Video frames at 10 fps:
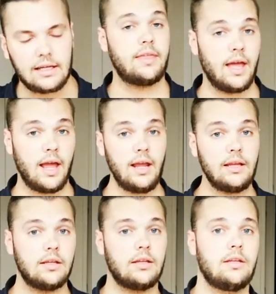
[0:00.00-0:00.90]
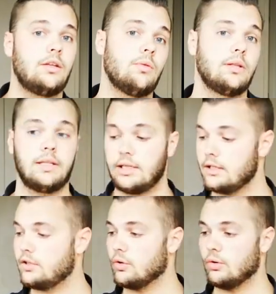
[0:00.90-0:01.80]
There, you will
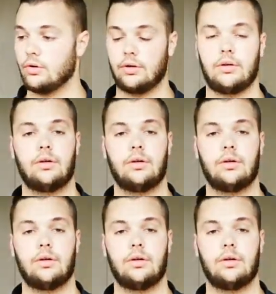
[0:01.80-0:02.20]
need your